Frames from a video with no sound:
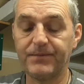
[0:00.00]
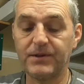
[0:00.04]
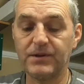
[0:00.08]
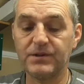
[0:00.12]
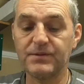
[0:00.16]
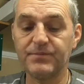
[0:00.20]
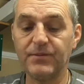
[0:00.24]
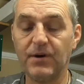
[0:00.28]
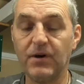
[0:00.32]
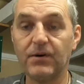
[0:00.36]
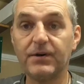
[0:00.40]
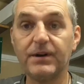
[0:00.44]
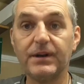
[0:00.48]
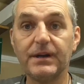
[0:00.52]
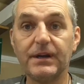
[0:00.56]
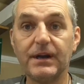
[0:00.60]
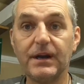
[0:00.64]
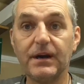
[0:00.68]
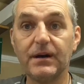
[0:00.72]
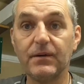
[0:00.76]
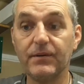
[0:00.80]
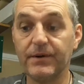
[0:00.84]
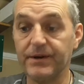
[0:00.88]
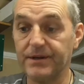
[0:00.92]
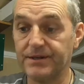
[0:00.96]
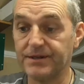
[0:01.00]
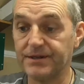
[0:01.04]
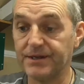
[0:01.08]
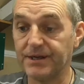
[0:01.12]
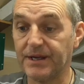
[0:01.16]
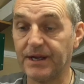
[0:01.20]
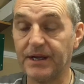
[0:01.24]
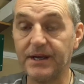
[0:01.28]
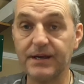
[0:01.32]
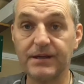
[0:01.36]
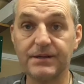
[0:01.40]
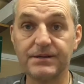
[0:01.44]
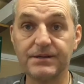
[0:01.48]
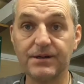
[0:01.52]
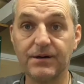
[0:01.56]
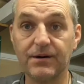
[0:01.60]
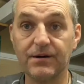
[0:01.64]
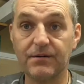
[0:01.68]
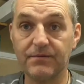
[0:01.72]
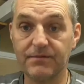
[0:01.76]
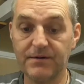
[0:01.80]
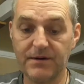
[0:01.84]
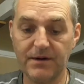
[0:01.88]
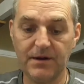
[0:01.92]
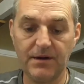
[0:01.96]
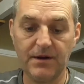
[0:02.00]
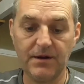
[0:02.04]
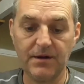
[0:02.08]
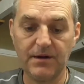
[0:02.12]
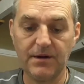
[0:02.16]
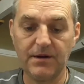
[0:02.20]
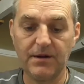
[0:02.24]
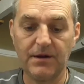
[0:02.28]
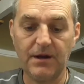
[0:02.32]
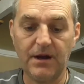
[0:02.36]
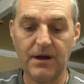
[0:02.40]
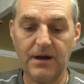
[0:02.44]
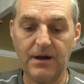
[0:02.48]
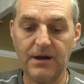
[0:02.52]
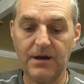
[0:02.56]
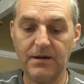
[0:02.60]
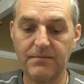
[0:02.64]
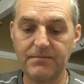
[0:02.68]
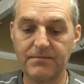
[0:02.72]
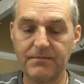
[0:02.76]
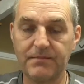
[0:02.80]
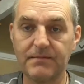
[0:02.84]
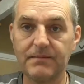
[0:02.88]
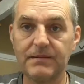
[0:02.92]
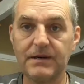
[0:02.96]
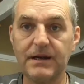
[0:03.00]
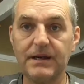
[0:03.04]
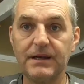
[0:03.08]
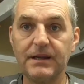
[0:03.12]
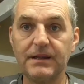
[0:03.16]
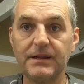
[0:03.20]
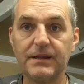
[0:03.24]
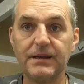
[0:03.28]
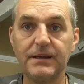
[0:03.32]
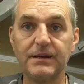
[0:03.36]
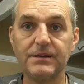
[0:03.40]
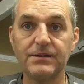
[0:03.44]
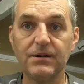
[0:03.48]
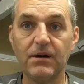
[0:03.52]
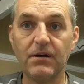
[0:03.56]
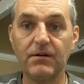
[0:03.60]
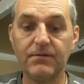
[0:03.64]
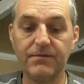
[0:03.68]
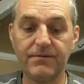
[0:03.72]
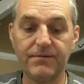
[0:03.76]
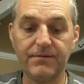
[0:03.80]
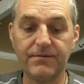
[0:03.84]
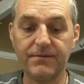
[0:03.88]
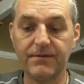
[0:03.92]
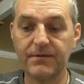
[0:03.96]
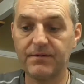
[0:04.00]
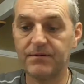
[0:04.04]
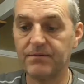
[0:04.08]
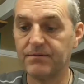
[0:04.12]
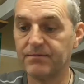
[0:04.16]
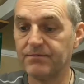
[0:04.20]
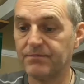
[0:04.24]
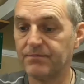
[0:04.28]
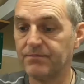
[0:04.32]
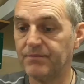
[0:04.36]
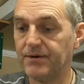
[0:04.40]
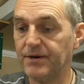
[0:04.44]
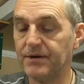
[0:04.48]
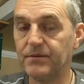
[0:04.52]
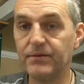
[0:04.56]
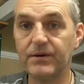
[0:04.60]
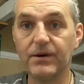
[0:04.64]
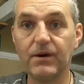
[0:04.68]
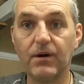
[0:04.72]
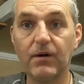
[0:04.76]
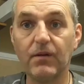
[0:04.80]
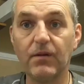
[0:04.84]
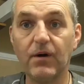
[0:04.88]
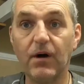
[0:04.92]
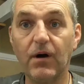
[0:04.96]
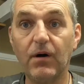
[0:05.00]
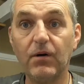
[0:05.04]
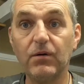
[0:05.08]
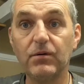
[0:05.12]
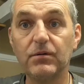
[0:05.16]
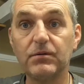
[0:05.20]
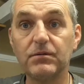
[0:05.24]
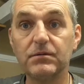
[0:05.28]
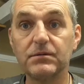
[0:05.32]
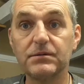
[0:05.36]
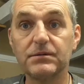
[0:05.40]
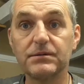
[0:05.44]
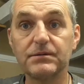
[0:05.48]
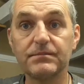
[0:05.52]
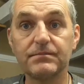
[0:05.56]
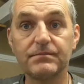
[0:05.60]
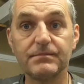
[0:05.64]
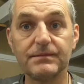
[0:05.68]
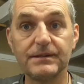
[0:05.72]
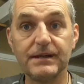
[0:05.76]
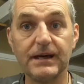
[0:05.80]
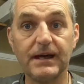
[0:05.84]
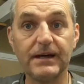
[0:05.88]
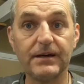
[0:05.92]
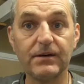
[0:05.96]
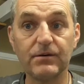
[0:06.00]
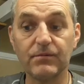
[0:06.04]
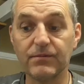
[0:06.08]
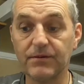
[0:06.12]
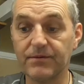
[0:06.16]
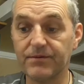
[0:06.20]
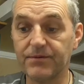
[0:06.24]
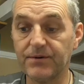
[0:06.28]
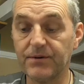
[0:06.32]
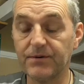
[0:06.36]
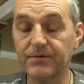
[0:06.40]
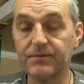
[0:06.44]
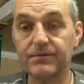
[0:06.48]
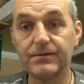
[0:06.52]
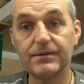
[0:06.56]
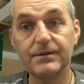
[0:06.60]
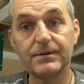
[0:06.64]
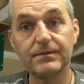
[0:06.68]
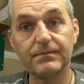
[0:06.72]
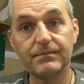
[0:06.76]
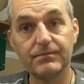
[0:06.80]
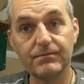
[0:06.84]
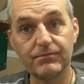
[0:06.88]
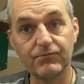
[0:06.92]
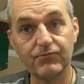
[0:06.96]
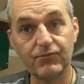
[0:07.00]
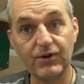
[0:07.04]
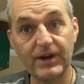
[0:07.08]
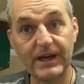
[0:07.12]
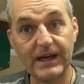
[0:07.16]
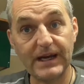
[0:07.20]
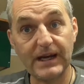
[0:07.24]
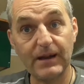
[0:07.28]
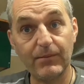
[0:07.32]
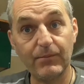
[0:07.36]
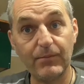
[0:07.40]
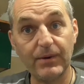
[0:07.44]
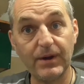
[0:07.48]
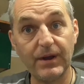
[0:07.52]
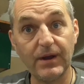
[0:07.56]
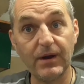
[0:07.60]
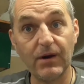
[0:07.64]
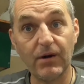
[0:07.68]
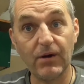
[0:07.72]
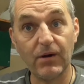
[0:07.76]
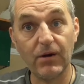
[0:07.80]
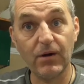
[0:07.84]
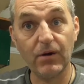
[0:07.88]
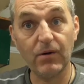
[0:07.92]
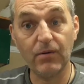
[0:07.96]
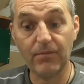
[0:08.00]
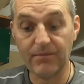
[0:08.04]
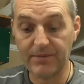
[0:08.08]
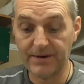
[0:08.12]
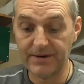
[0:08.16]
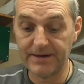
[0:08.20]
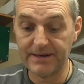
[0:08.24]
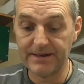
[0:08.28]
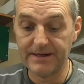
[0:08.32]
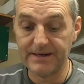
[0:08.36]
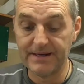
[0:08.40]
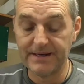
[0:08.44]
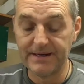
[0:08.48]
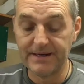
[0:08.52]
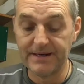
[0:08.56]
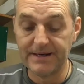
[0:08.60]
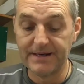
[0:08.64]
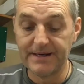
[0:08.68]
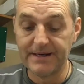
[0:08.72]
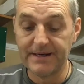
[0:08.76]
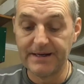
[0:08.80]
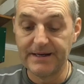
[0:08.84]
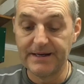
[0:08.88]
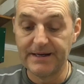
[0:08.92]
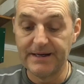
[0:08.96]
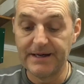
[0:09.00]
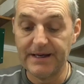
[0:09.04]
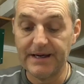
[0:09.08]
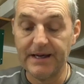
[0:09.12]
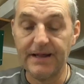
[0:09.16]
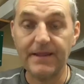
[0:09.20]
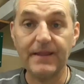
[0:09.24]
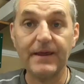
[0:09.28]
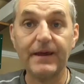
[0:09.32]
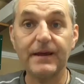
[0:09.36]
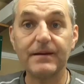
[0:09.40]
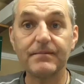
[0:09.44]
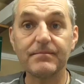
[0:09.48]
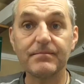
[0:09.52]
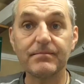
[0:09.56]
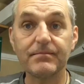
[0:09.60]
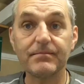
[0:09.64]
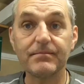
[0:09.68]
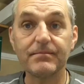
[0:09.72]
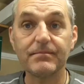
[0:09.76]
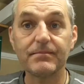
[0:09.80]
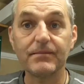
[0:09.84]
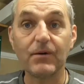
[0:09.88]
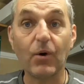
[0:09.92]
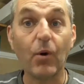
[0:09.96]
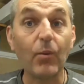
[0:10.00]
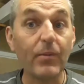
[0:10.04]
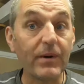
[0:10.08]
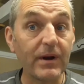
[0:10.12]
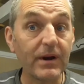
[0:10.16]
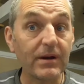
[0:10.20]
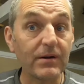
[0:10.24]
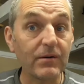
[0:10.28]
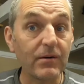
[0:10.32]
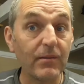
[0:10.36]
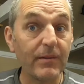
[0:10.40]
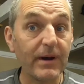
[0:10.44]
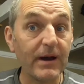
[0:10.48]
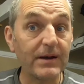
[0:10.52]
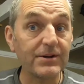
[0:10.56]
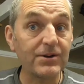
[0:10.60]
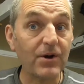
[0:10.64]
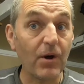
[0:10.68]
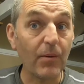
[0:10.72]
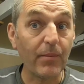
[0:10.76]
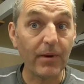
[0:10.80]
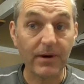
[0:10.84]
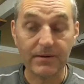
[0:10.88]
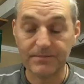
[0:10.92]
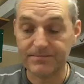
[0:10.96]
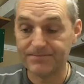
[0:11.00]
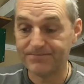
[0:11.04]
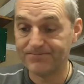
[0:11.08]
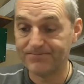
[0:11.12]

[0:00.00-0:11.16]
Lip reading: this morning now it's a case of cleaning these off, redoing all the holes, tidying up the front, reclamping it all up, and then hoping I do a better job.